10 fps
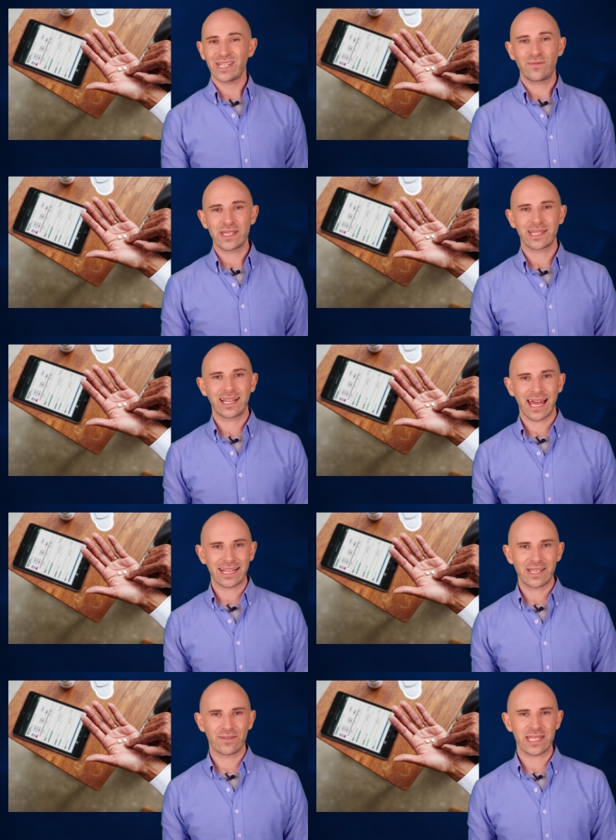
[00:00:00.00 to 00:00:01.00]
and physical
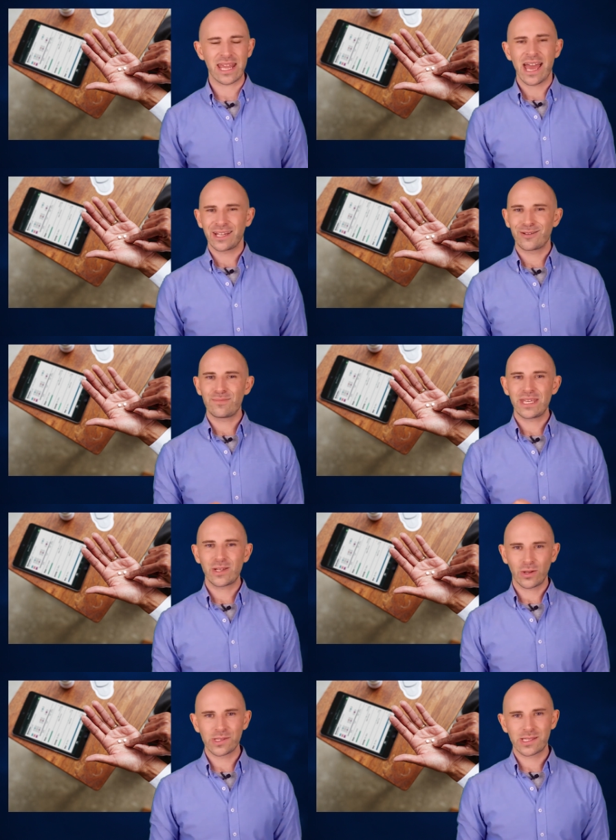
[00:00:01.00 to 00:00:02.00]
activity can be
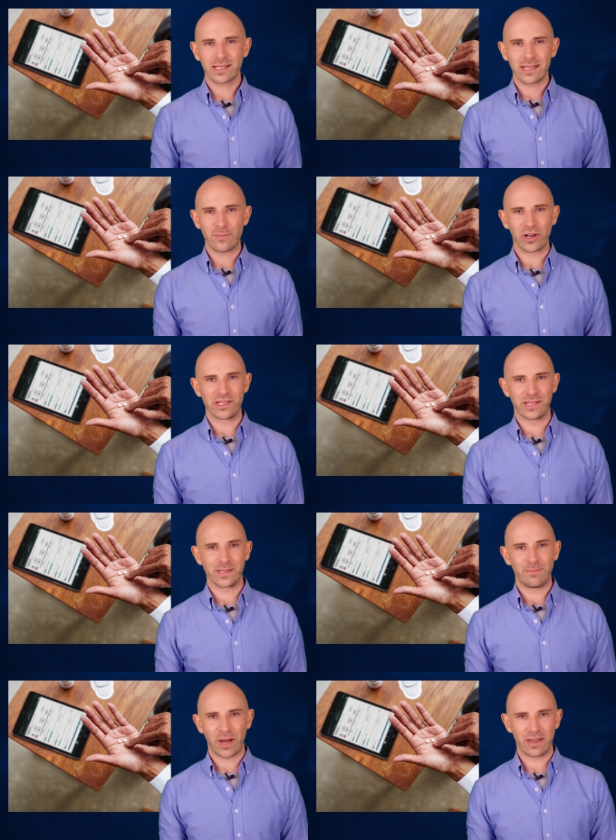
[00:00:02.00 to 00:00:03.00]
constantly
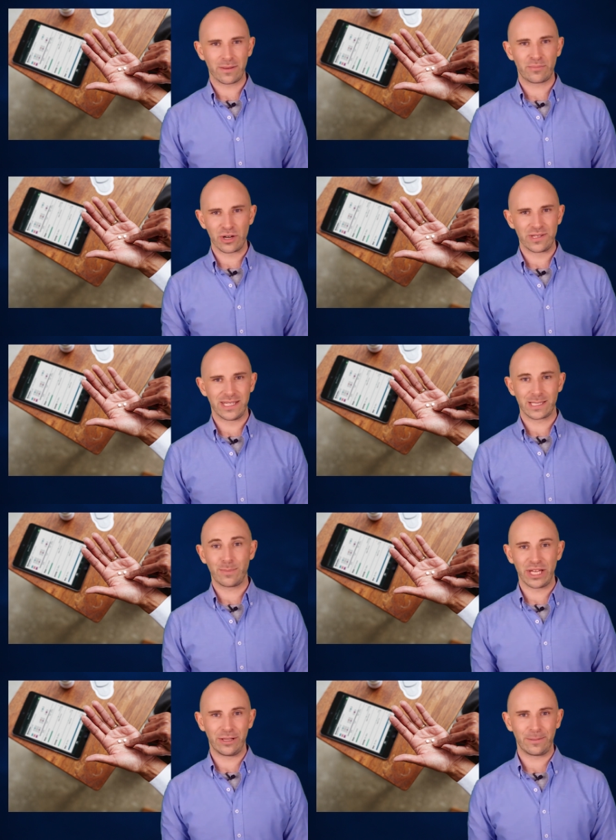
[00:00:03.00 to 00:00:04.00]
monitored by the Proteus
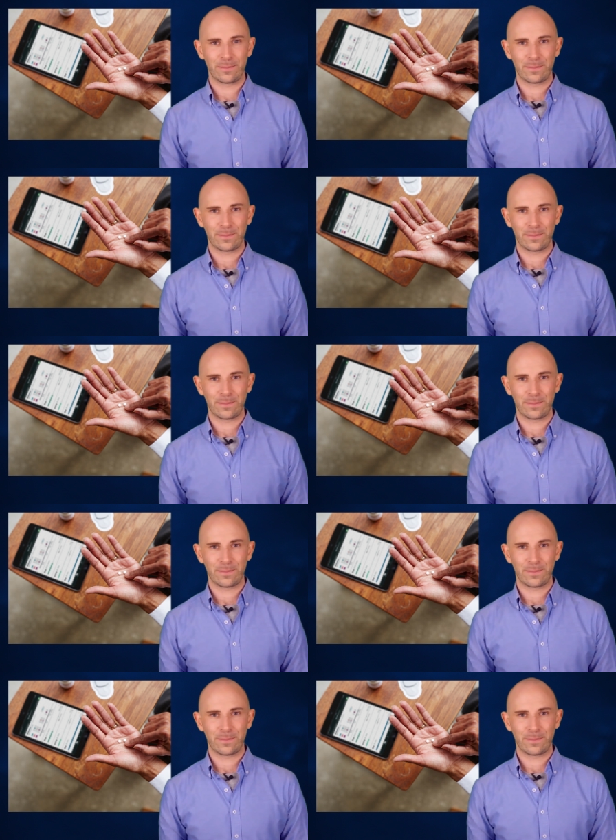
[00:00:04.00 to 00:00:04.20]
pill.